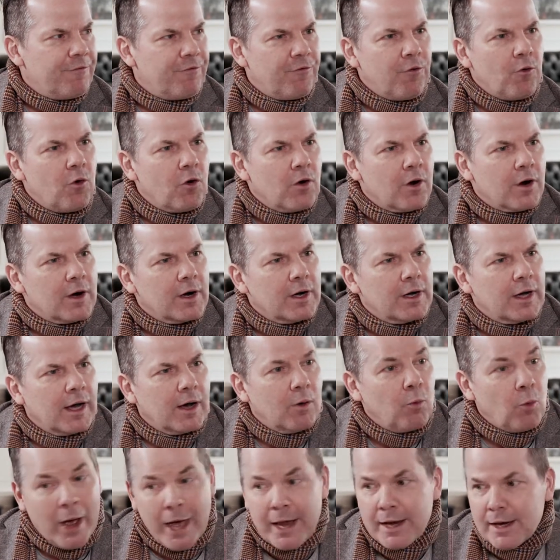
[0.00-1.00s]
for
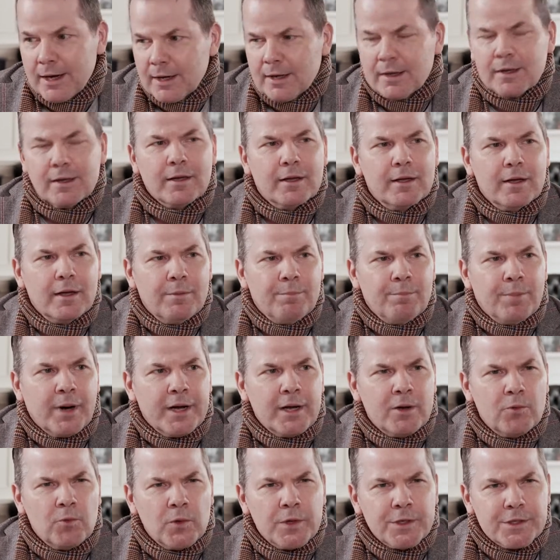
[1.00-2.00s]
a wedding. But
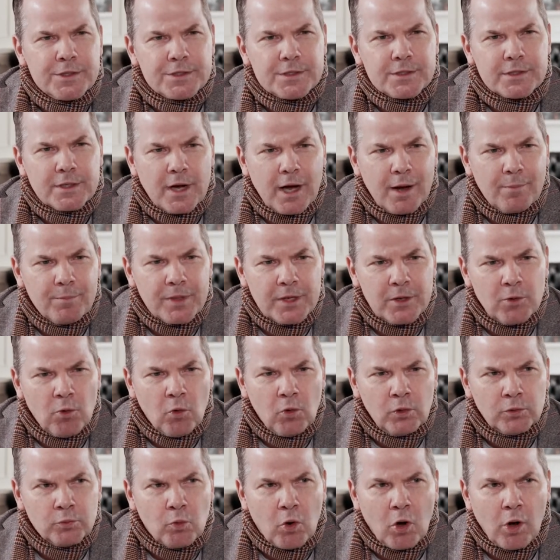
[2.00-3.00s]
it was the
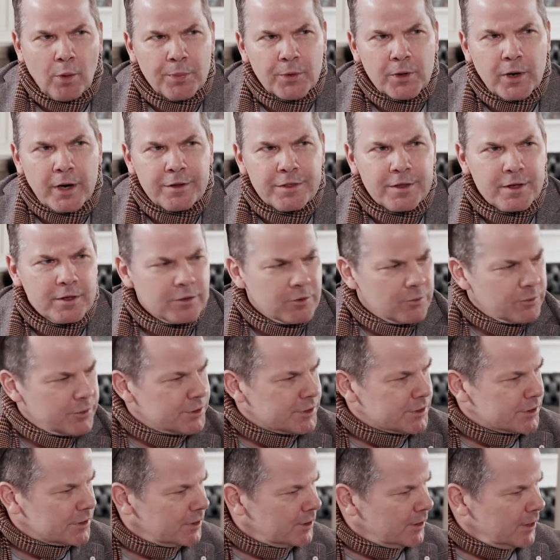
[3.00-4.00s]
old Walper. I think there
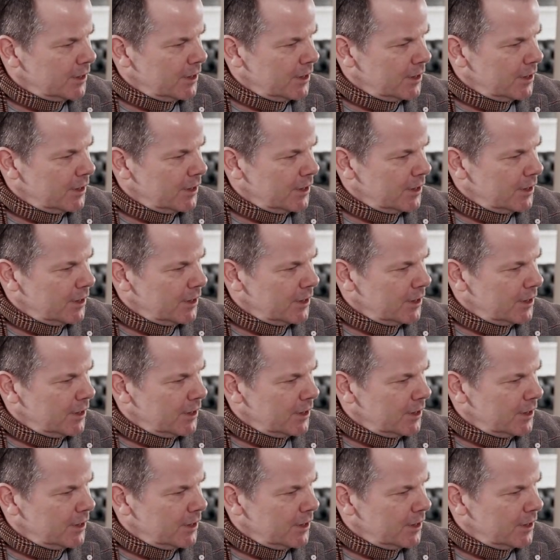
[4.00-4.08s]
was